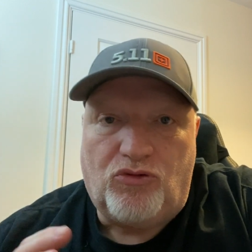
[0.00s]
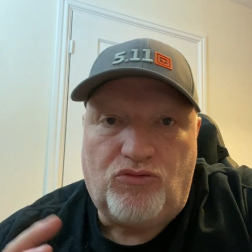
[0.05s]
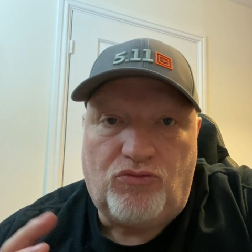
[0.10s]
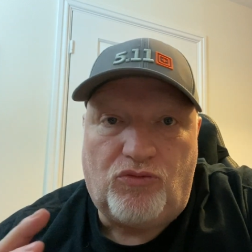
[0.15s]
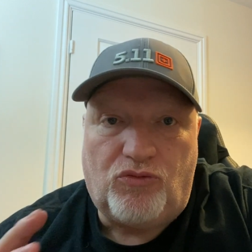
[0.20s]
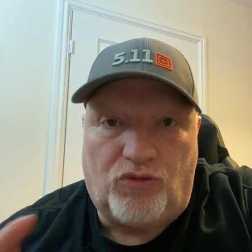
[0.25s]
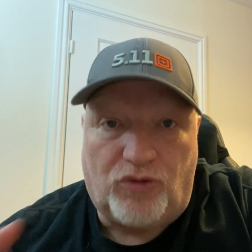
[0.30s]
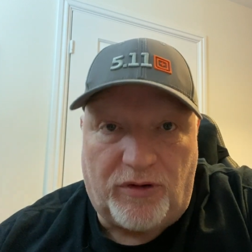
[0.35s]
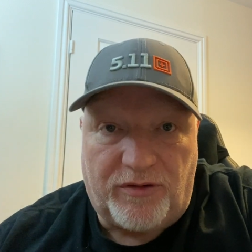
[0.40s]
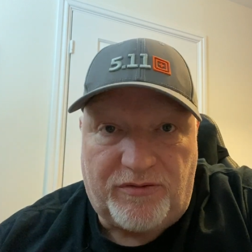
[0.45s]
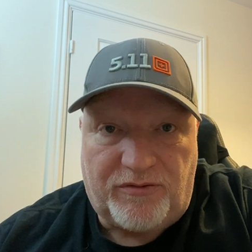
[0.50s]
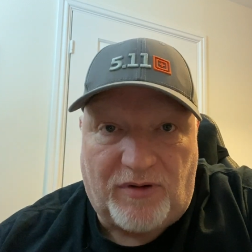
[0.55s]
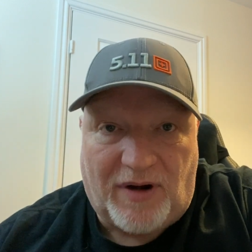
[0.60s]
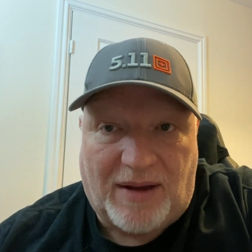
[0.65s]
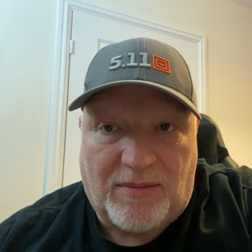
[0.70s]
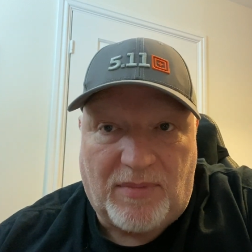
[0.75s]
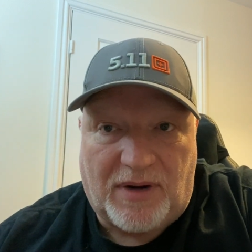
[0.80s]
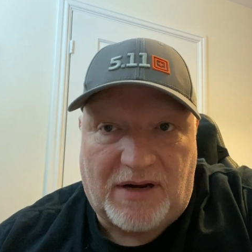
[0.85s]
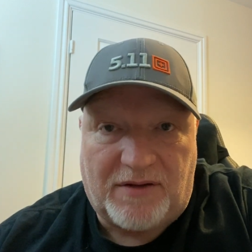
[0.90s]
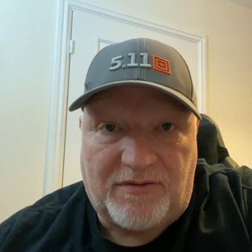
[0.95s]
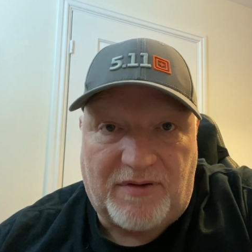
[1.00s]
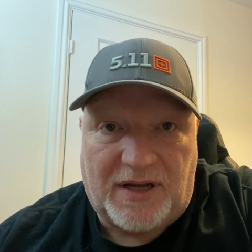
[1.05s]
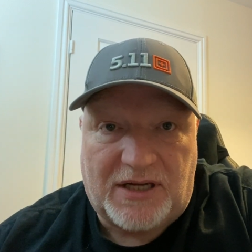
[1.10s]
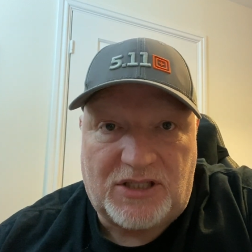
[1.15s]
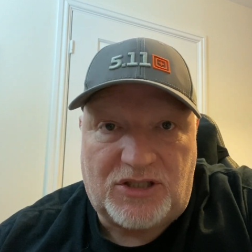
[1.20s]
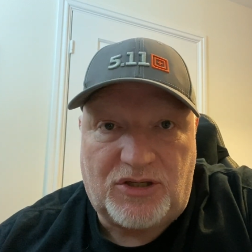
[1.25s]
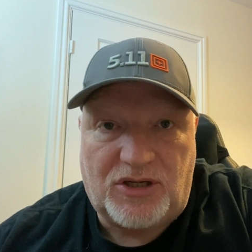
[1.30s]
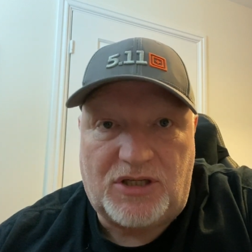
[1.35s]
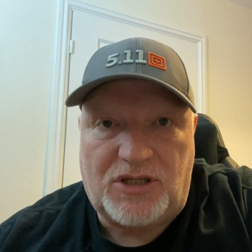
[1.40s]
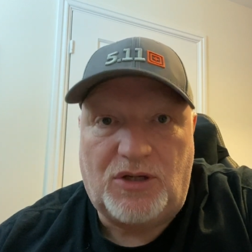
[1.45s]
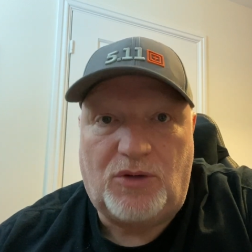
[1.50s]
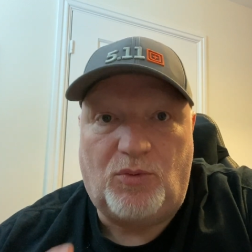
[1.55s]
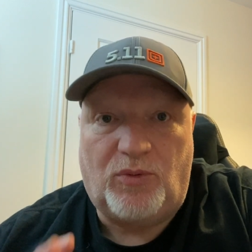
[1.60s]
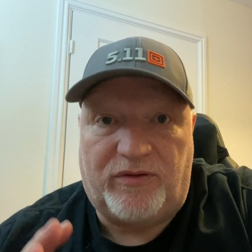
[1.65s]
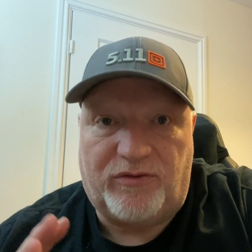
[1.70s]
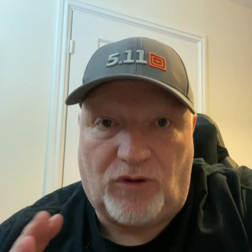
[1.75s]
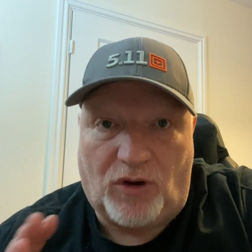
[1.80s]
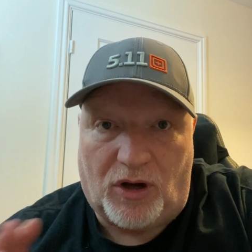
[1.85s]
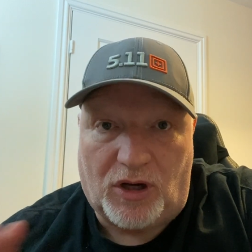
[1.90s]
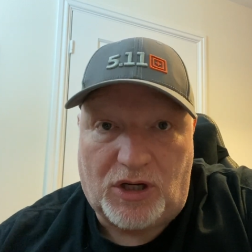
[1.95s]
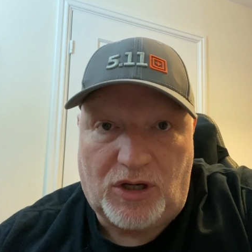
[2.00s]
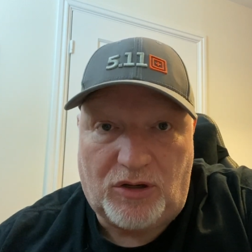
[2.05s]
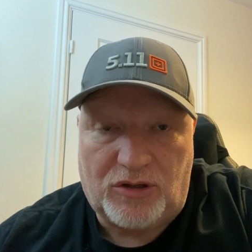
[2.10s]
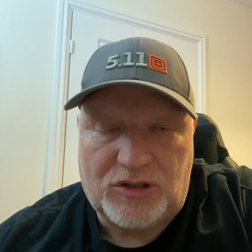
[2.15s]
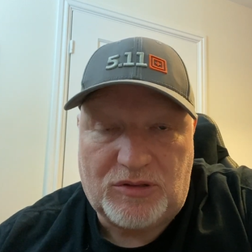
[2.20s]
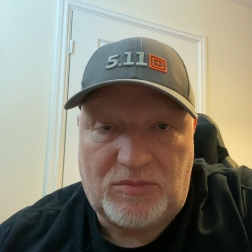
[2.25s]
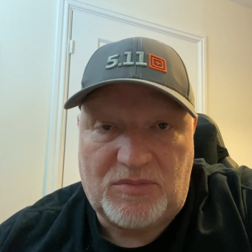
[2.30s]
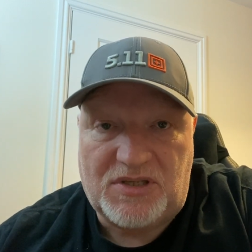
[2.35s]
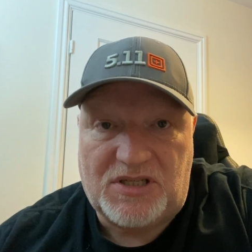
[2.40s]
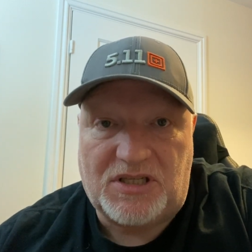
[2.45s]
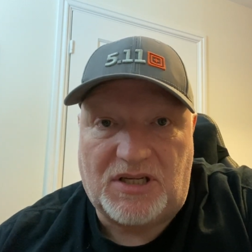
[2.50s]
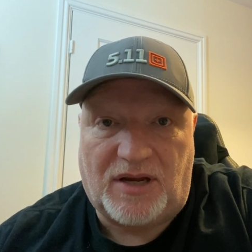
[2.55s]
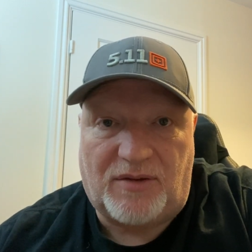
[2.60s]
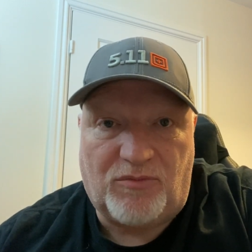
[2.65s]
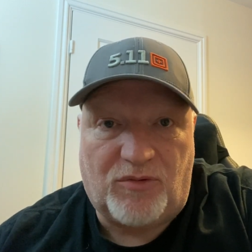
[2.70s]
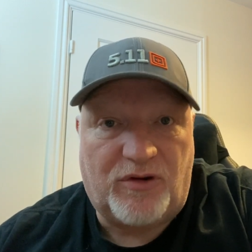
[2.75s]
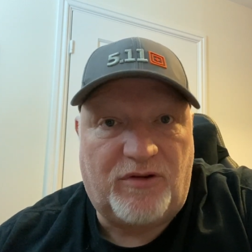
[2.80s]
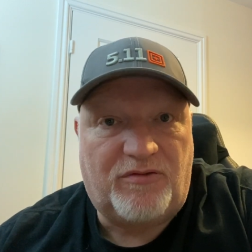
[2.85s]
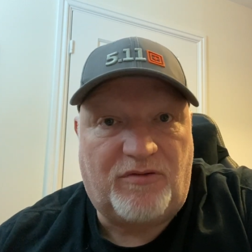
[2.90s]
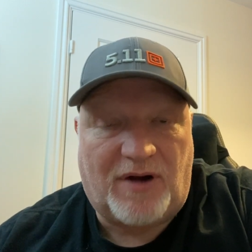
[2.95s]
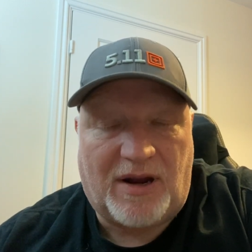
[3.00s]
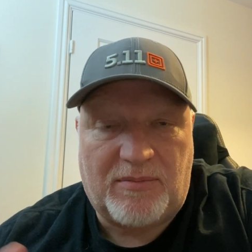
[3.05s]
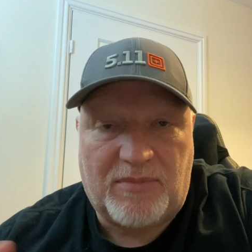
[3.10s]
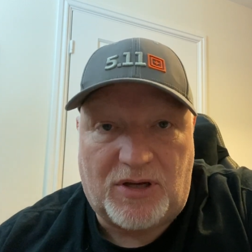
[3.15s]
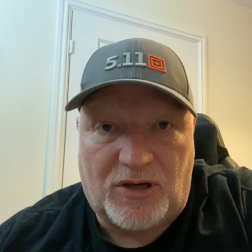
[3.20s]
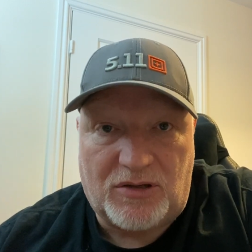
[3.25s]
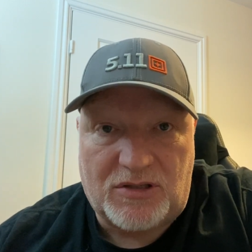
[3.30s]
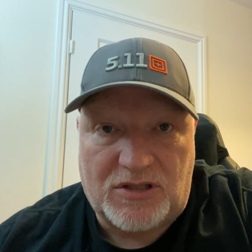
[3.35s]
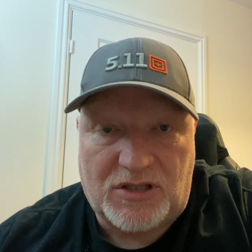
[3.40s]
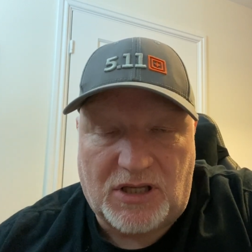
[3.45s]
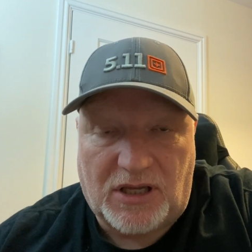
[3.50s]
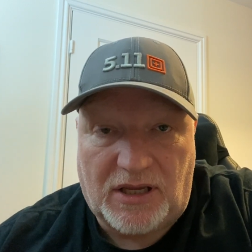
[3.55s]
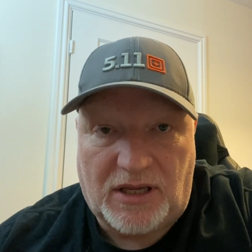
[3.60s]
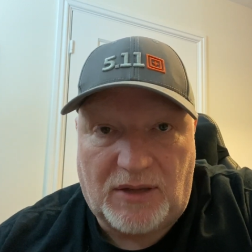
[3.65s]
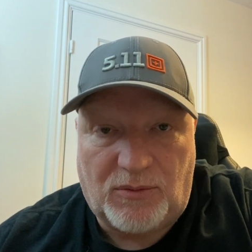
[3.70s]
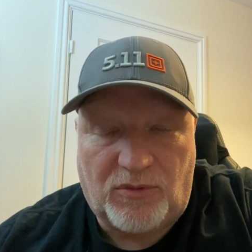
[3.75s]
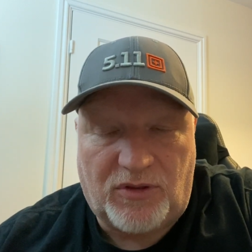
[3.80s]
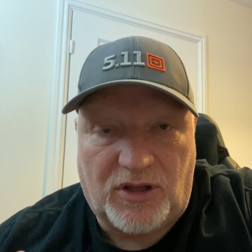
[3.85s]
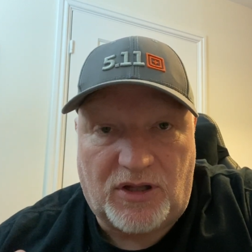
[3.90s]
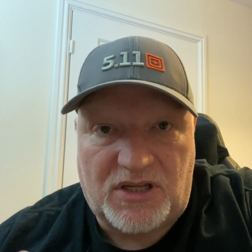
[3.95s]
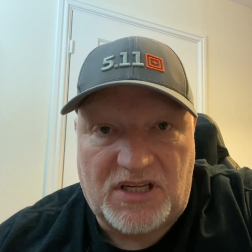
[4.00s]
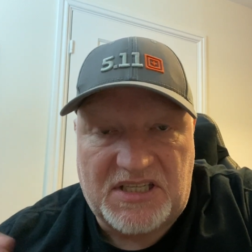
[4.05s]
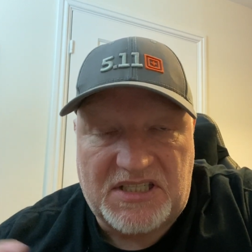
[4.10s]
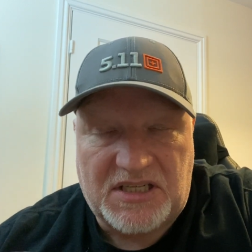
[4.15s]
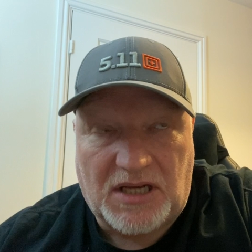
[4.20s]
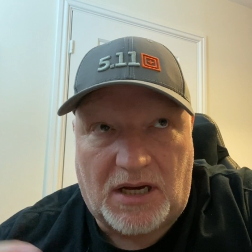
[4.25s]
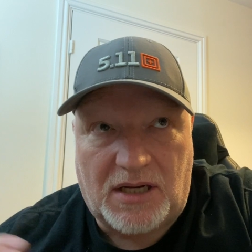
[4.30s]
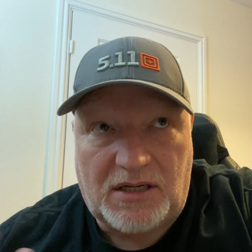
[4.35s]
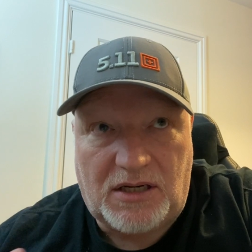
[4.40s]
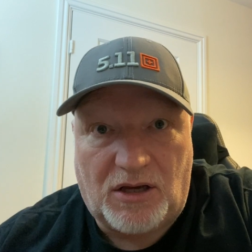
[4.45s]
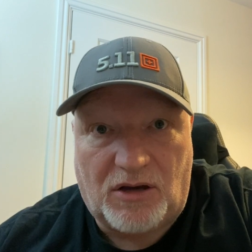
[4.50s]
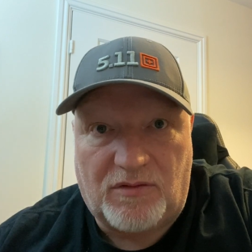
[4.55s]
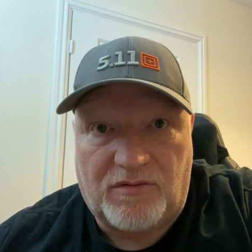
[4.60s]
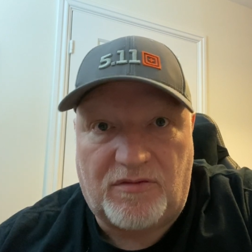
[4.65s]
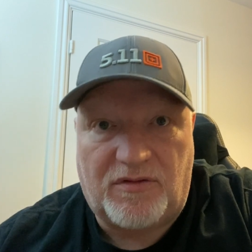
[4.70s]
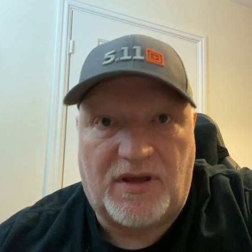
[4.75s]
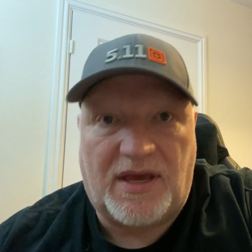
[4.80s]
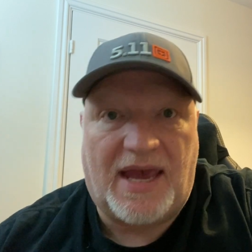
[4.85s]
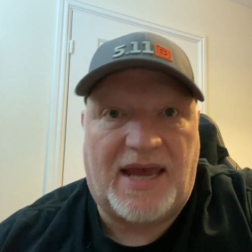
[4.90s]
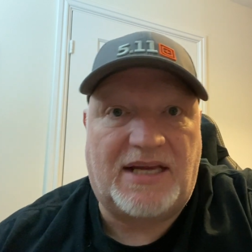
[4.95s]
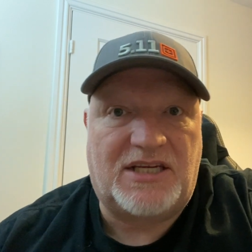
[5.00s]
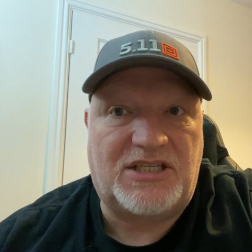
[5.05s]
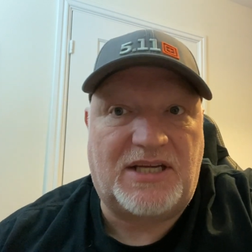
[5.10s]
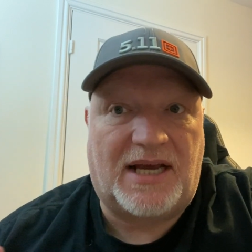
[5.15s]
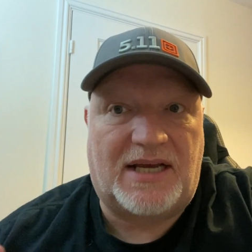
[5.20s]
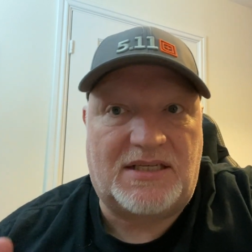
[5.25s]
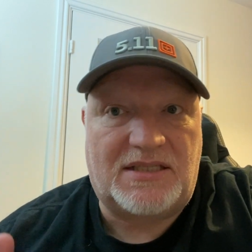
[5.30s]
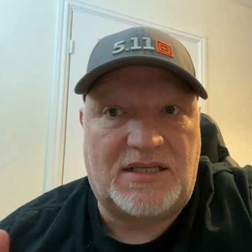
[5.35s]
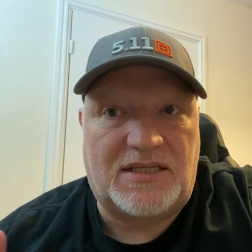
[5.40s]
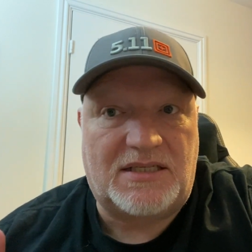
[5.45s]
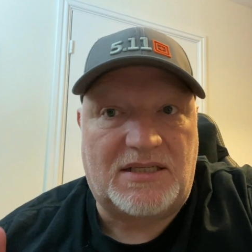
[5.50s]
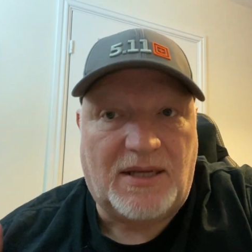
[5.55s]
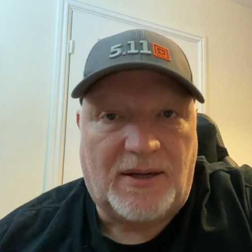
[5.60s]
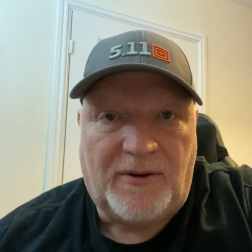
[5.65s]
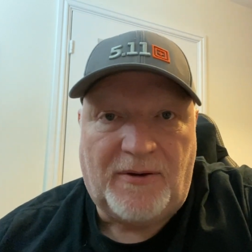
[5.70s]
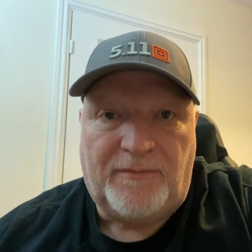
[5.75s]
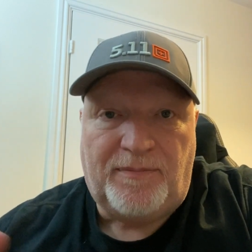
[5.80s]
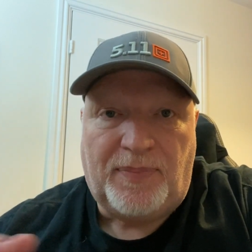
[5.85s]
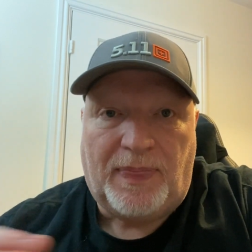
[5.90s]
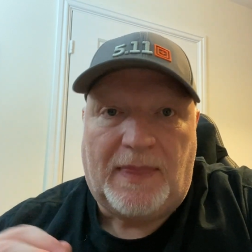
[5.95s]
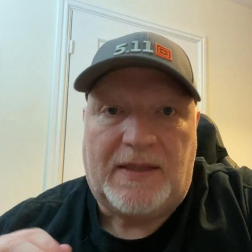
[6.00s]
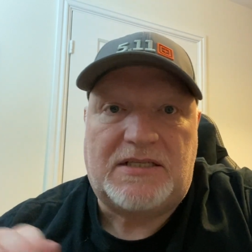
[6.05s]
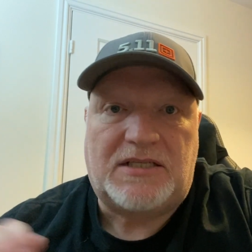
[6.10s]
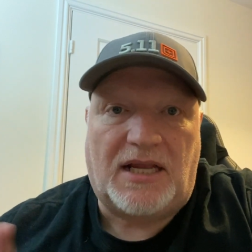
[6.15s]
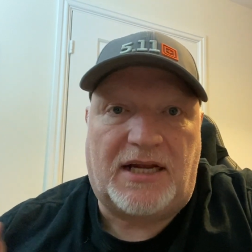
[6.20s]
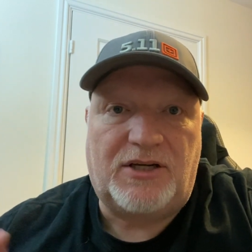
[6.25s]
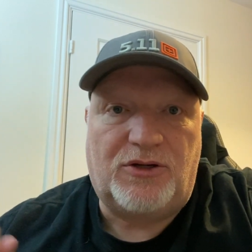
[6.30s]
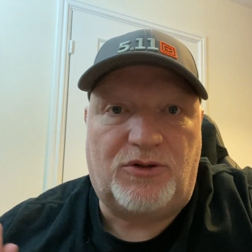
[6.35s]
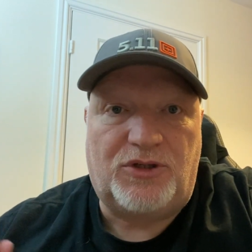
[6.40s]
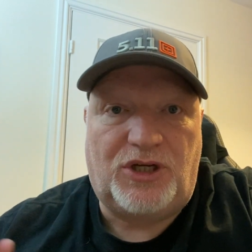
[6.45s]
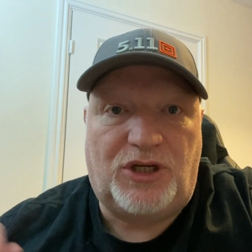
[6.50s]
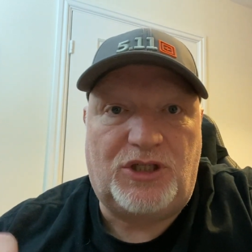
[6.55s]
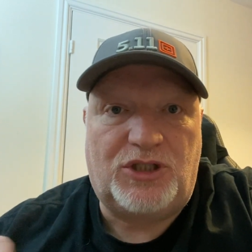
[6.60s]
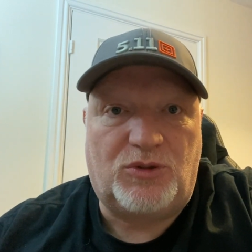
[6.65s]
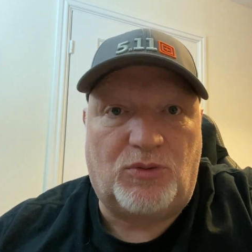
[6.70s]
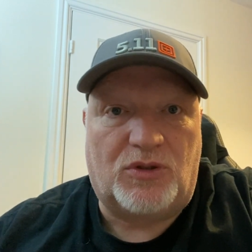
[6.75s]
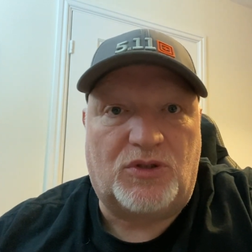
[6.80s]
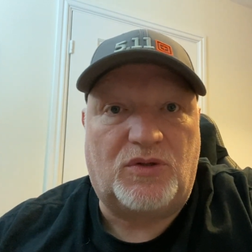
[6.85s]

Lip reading: roof rack manufactured. We've got a custom design roof rack because the design of the HX is slightly unusual.